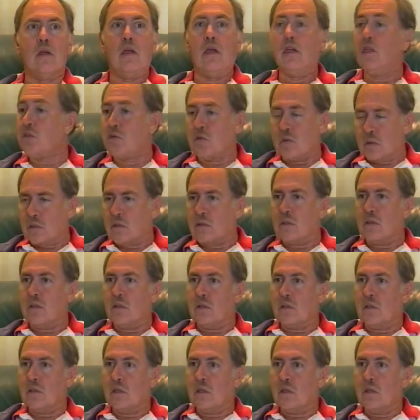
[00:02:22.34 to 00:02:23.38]
interest
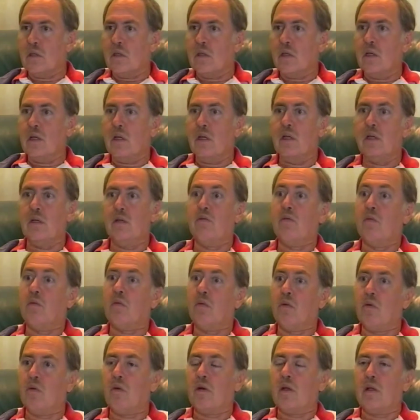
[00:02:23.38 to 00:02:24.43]
in
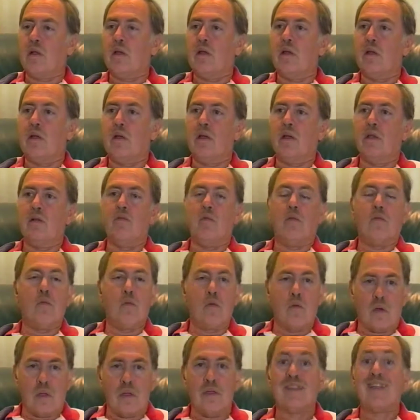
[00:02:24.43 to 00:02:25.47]
reporting and
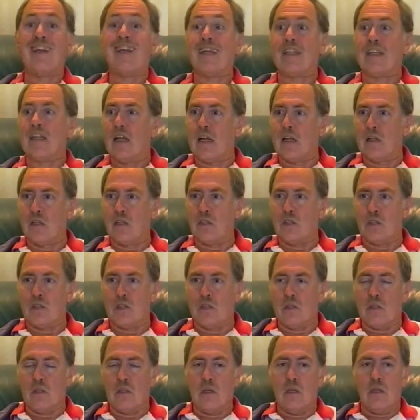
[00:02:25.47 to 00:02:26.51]
reporting
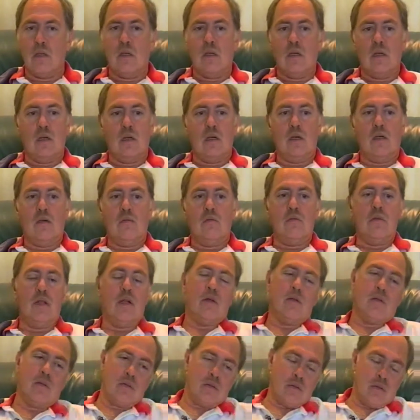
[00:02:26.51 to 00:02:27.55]
technology.
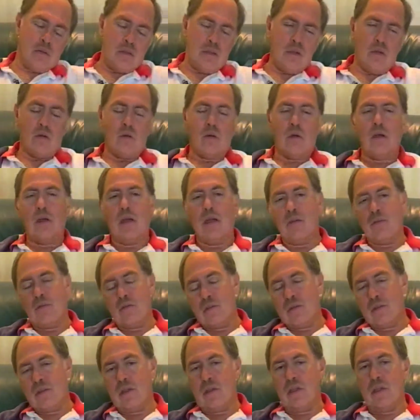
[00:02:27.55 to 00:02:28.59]
Now, you know, I have
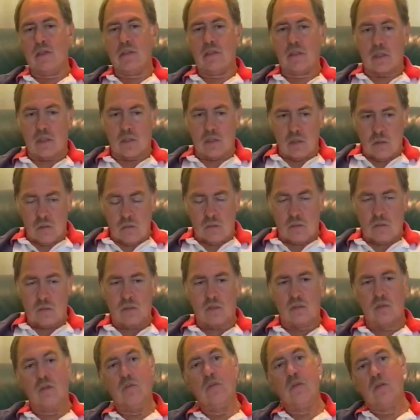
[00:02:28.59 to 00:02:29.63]
to say that's not totally
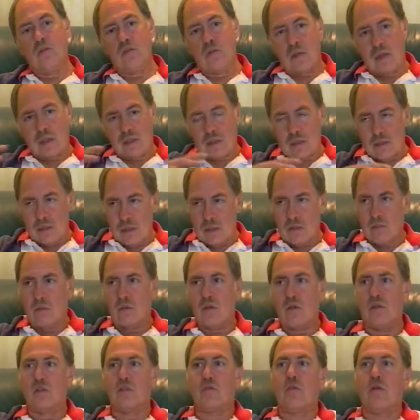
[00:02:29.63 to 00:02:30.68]
so, because we had the
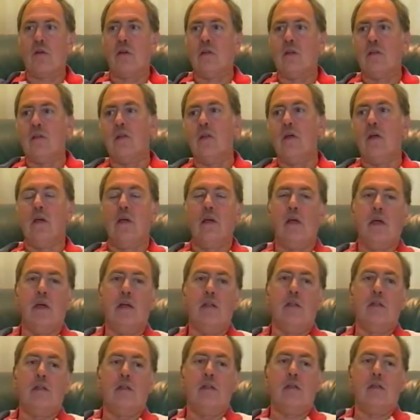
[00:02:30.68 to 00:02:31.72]
Lindbergh trial
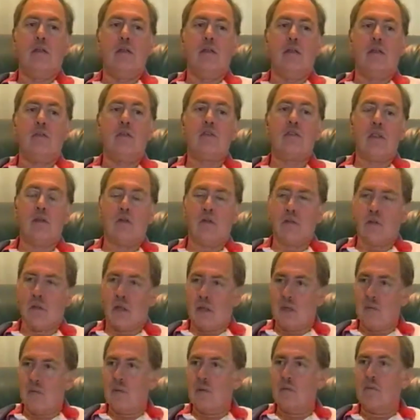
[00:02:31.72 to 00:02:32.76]
and the
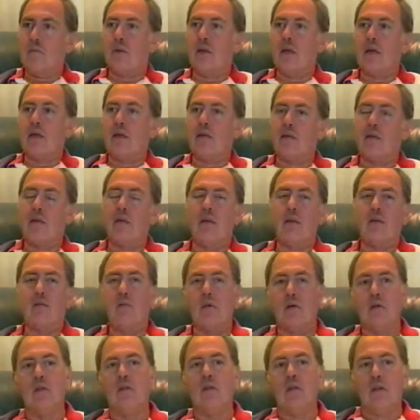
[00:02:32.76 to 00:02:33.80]
stenotype impact there,
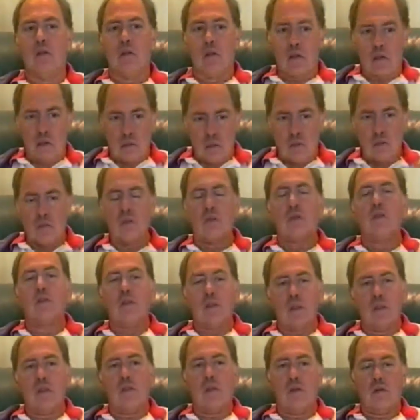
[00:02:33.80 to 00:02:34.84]
but
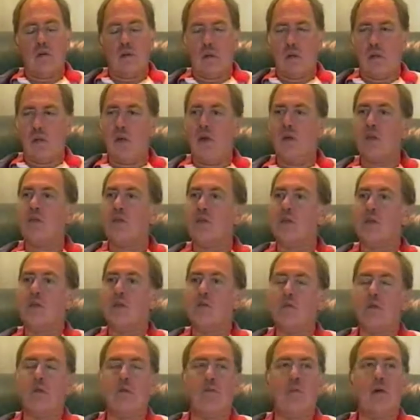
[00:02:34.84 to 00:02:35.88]
certainly, you know, in our
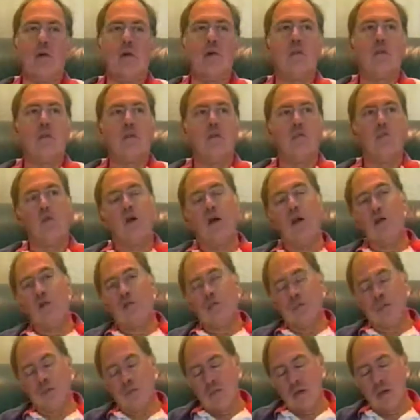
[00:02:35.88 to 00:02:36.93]
times, to
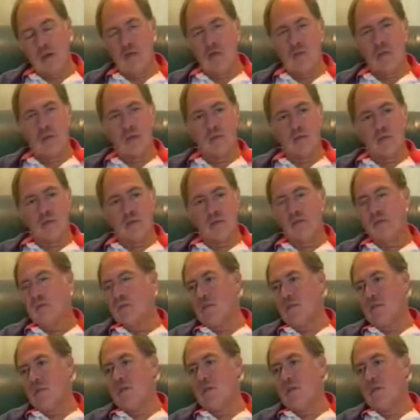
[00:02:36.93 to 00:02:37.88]
my remembrance.